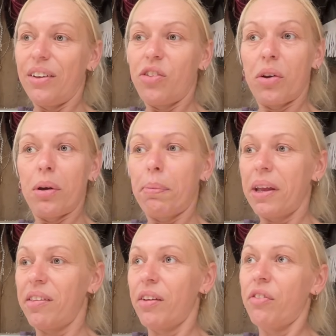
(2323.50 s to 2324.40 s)
do a
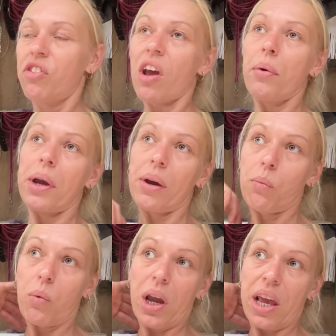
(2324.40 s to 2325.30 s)
bit of showing
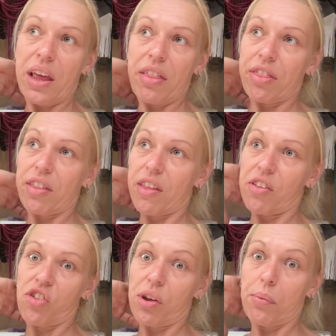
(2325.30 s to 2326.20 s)
with, and then
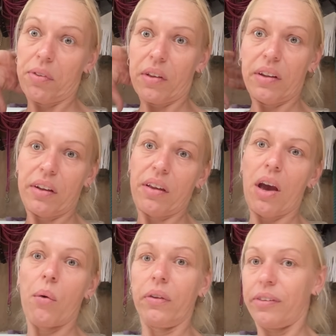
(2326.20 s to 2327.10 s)
she was going to
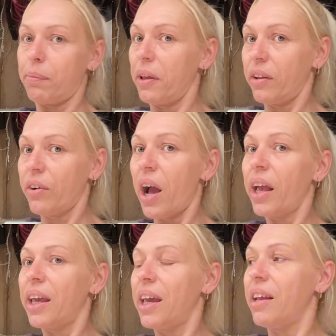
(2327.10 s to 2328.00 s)
go on to be the
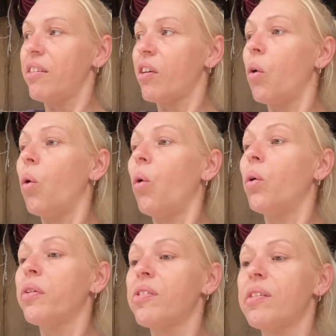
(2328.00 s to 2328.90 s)
grandkids'
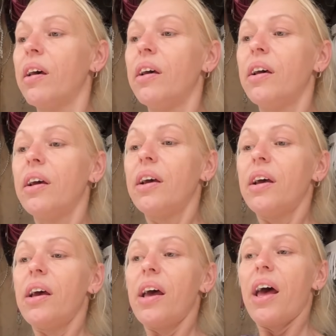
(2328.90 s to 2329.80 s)
horse.
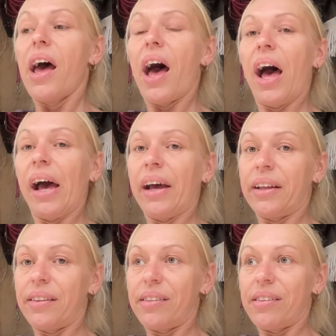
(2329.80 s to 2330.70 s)

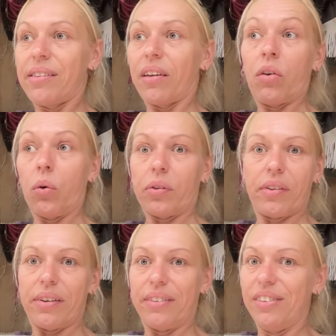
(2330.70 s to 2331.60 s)
And of course,
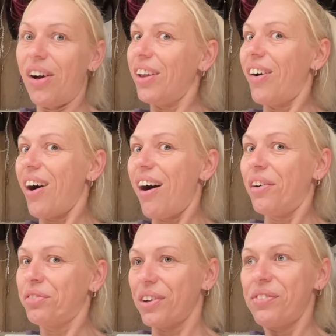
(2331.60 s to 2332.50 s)
not long
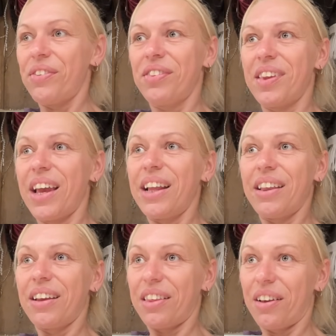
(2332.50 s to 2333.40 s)
after, if you've
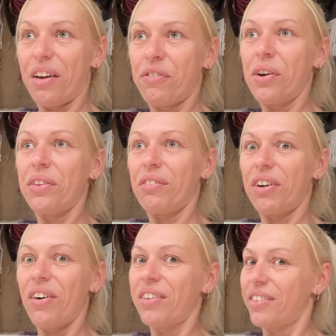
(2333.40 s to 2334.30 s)
seen a few of the
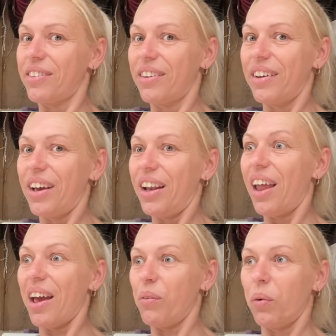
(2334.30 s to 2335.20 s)
vlogs,
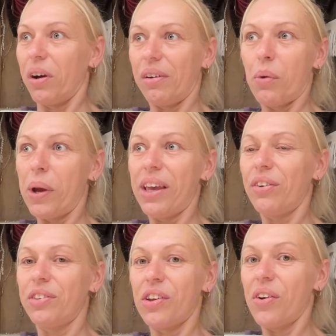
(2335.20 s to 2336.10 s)
like a week
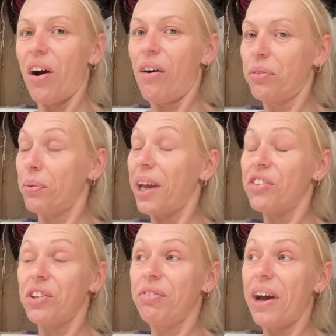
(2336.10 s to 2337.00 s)
or two after, we
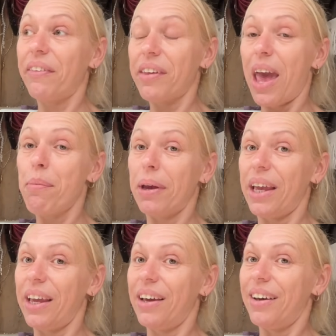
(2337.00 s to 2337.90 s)
actually found Ebby,